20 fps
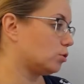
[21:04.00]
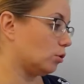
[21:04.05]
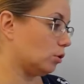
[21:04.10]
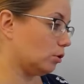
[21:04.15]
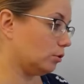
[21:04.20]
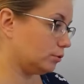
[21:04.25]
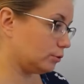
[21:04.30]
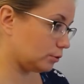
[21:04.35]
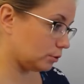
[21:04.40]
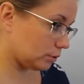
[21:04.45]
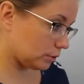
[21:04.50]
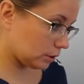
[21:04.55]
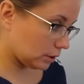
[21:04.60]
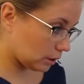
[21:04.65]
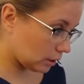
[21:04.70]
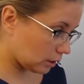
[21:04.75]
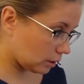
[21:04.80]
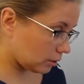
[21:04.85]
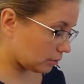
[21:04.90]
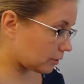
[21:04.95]
of,
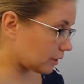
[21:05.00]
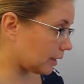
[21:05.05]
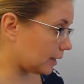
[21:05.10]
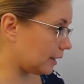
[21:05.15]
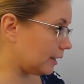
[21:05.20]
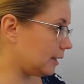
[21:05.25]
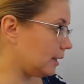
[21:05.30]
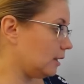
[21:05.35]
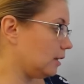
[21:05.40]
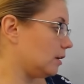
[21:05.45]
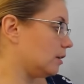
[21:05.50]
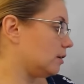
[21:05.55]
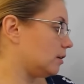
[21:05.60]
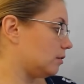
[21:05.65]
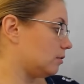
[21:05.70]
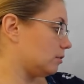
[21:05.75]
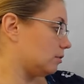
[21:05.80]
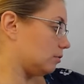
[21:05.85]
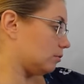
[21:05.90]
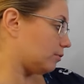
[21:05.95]
okay,
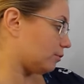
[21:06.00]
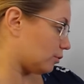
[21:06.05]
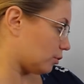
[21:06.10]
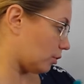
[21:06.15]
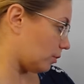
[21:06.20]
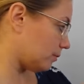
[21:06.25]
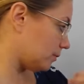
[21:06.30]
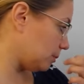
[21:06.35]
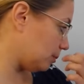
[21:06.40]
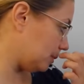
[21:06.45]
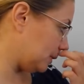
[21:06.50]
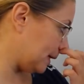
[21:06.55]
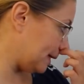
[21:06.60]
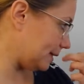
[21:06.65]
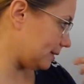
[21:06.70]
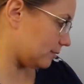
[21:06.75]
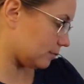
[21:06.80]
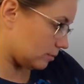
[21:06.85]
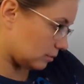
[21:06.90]
from the place,